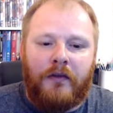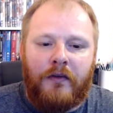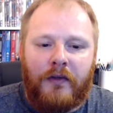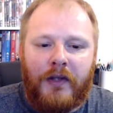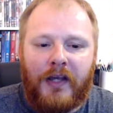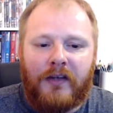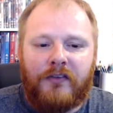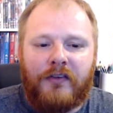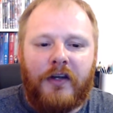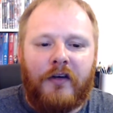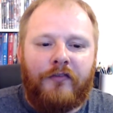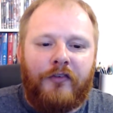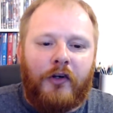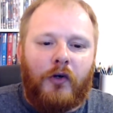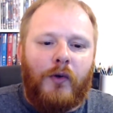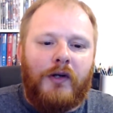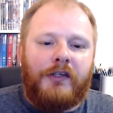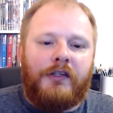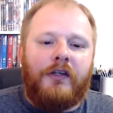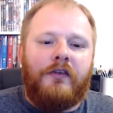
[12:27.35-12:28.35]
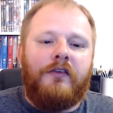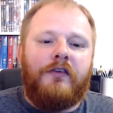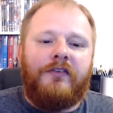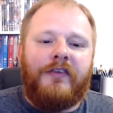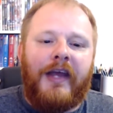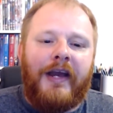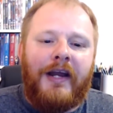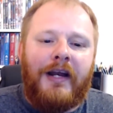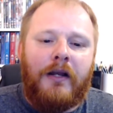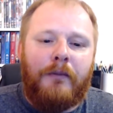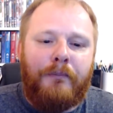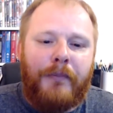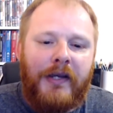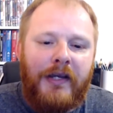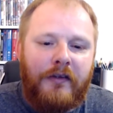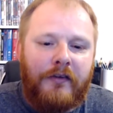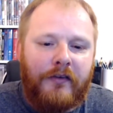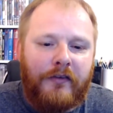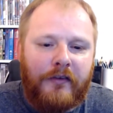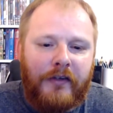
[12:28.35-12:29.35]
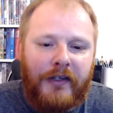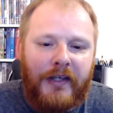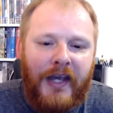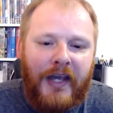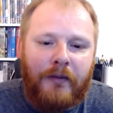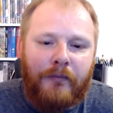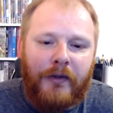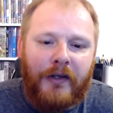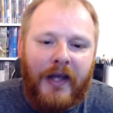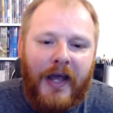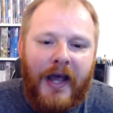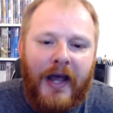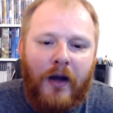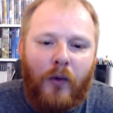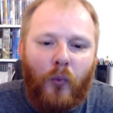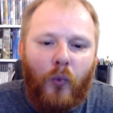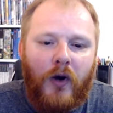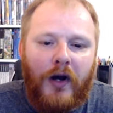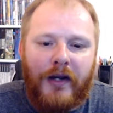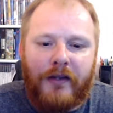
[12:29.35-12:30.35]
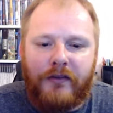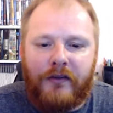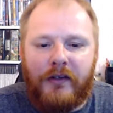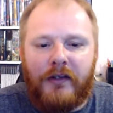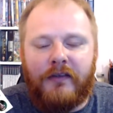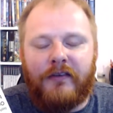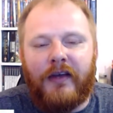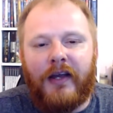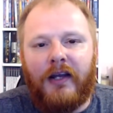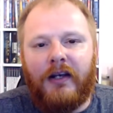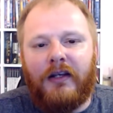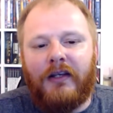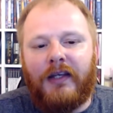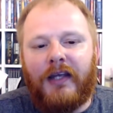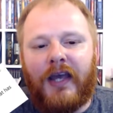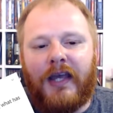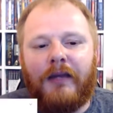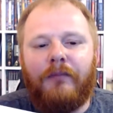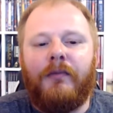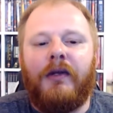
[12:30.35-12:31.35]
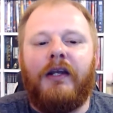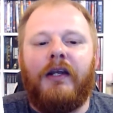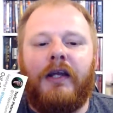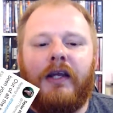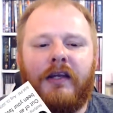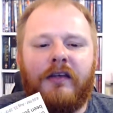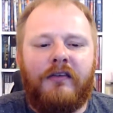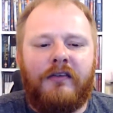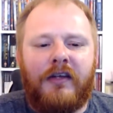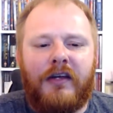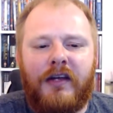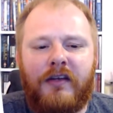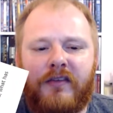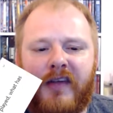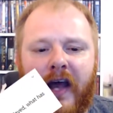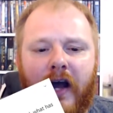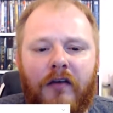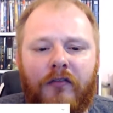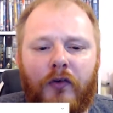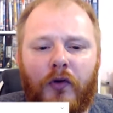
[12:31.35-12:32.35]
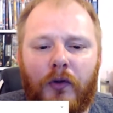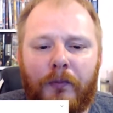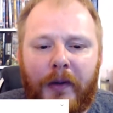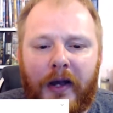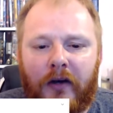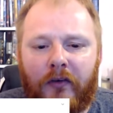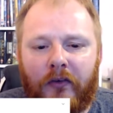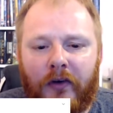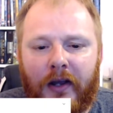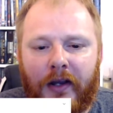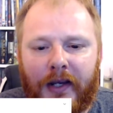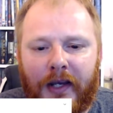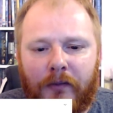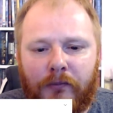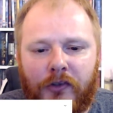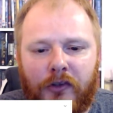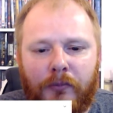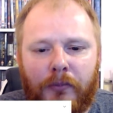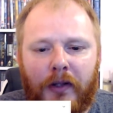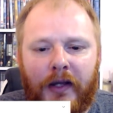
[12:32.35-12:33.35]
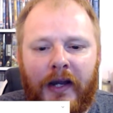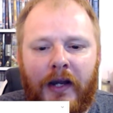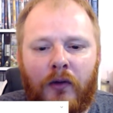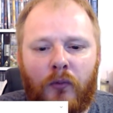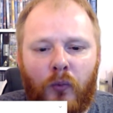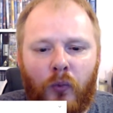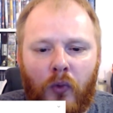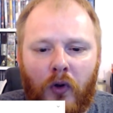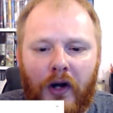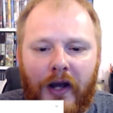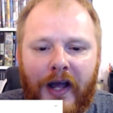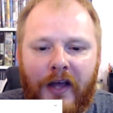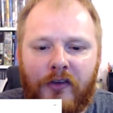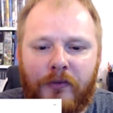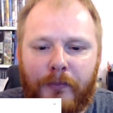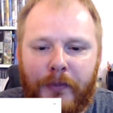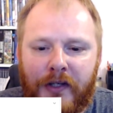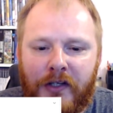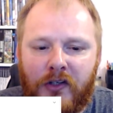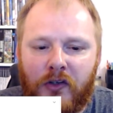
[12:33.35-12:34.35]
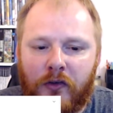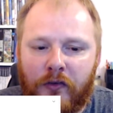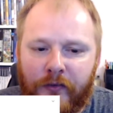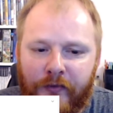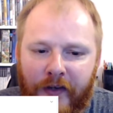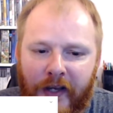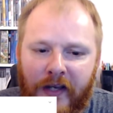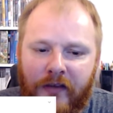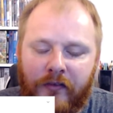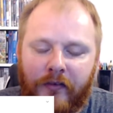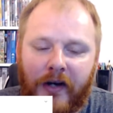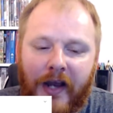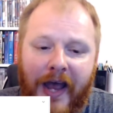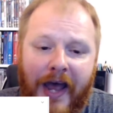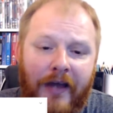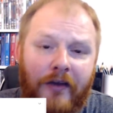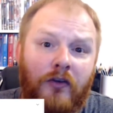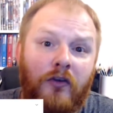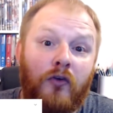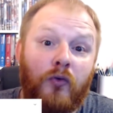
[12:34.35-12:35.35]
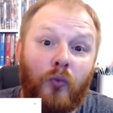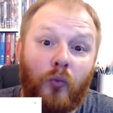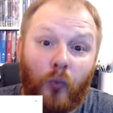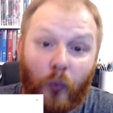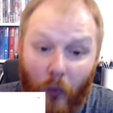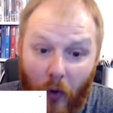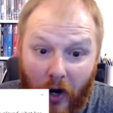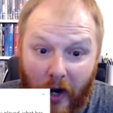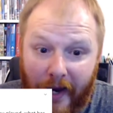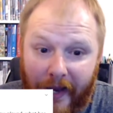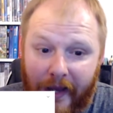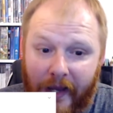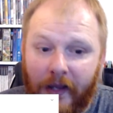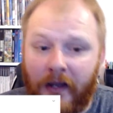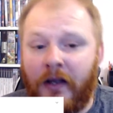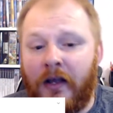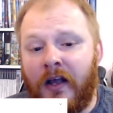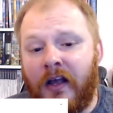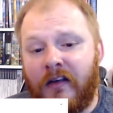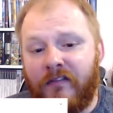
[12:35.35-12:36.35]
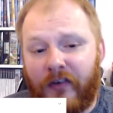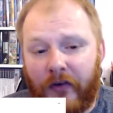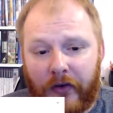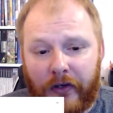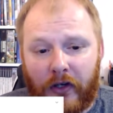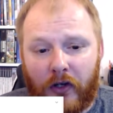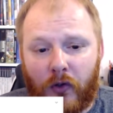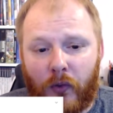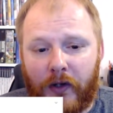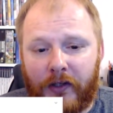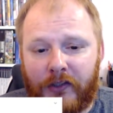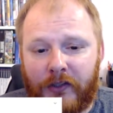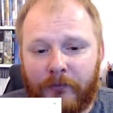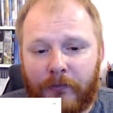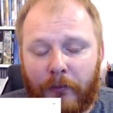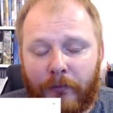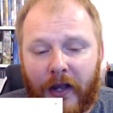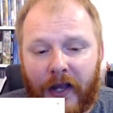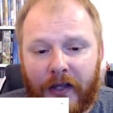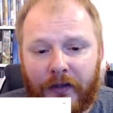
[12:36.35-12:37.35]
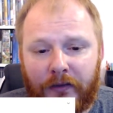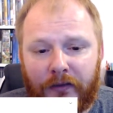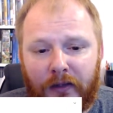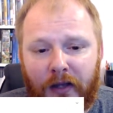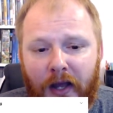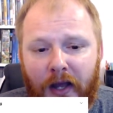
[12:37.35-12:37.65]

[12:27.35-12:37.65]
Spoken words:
Next up for questions, Taylor Peterson Gaming at YT Taylor Gaming. He says, out of all the Battle Royale games you played, what has been your favourite and why? Very good question, my man.